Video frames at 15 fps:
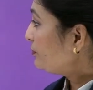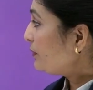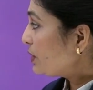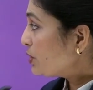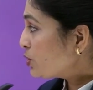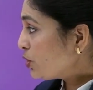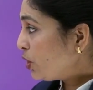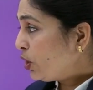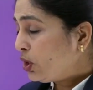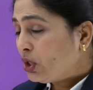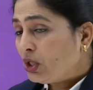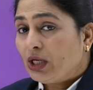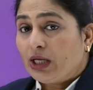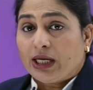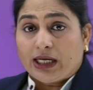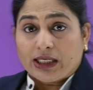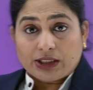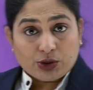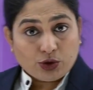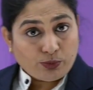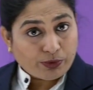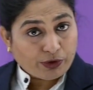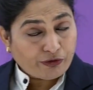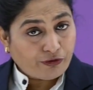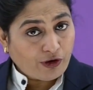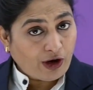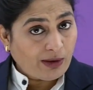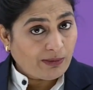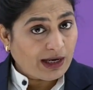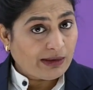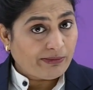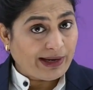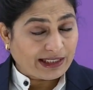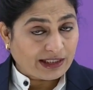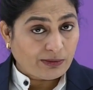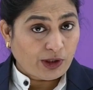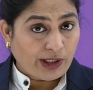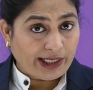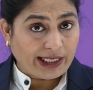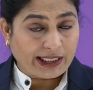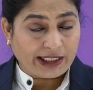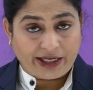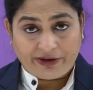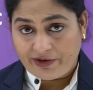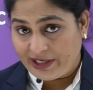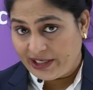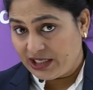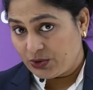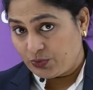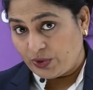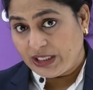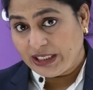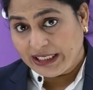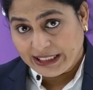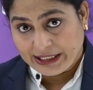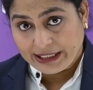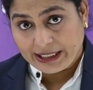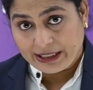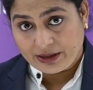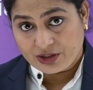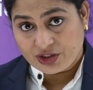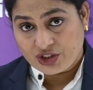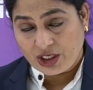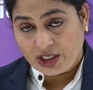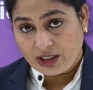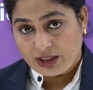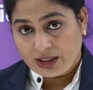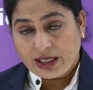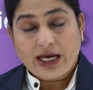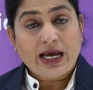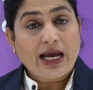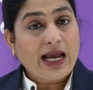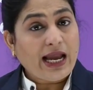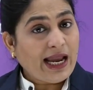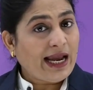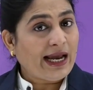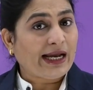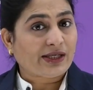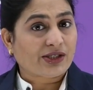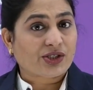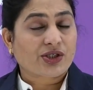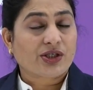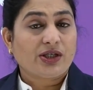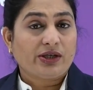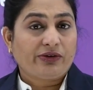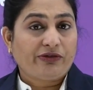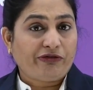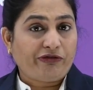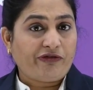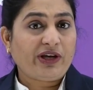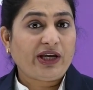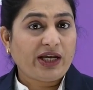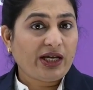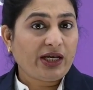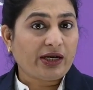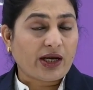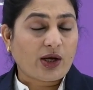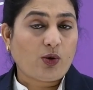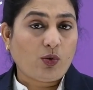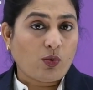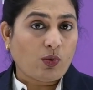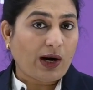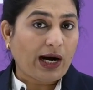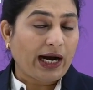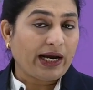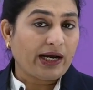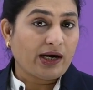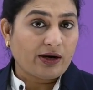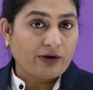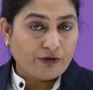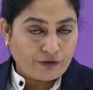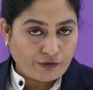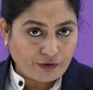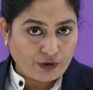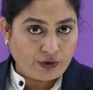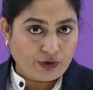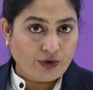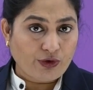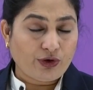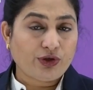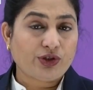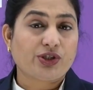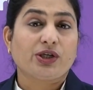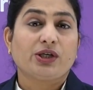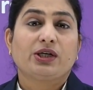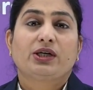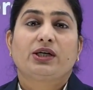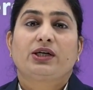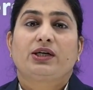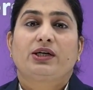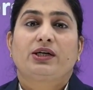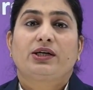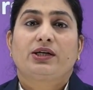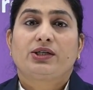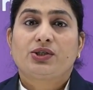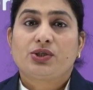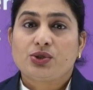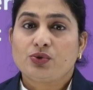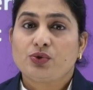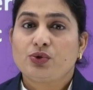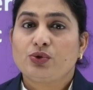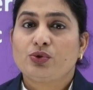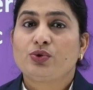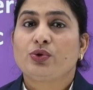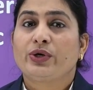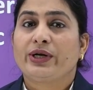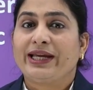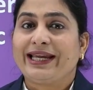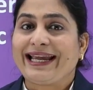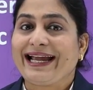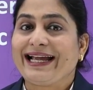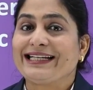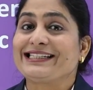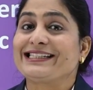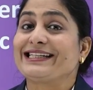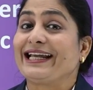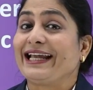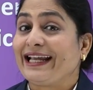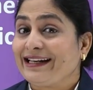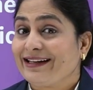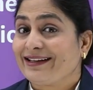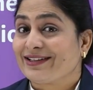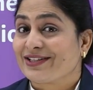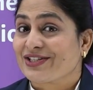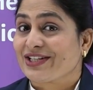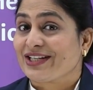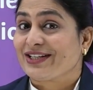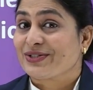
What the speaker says: So to perform our metabolic activities, we need energy, and we require food to get energy.